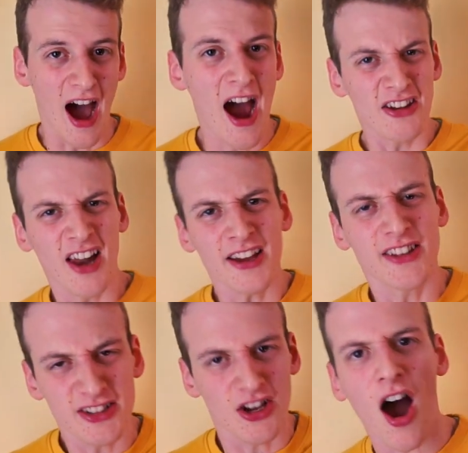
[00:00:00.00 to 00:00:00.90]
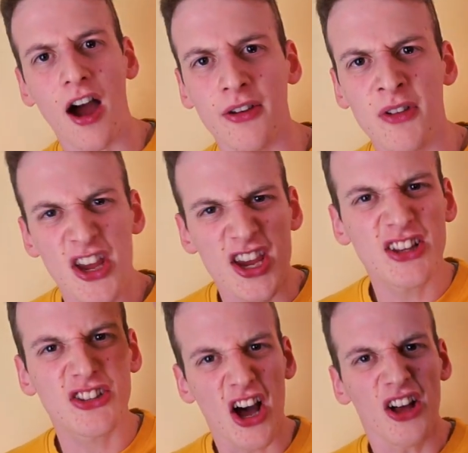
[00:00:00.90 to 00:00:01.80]
I like that guy,
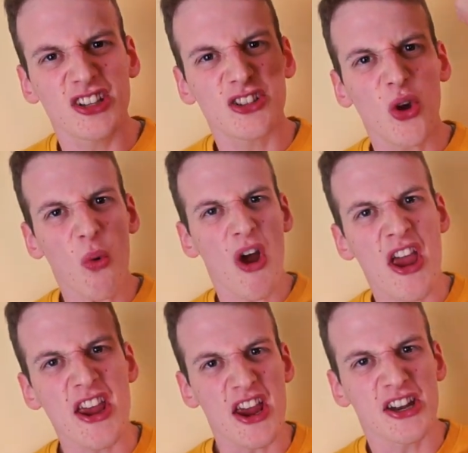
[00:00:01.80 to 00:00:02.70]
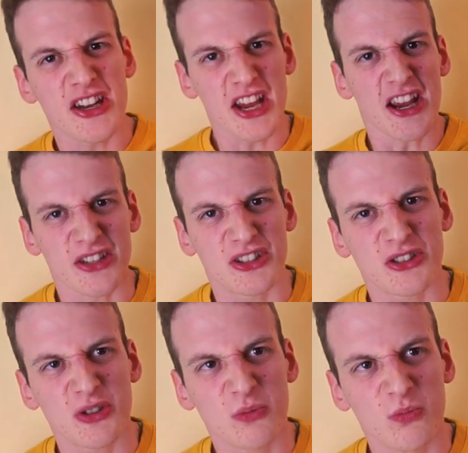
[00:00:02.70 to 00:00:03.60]
he tells it the way it
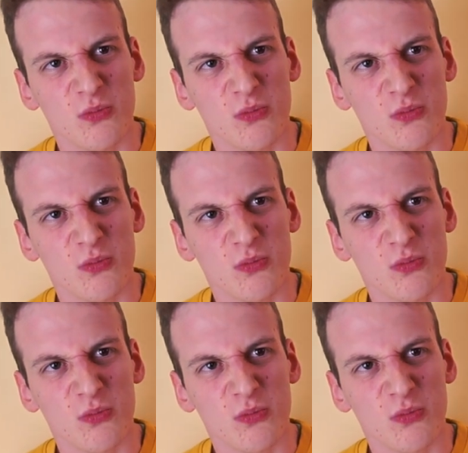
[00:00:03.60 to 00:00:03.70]
is.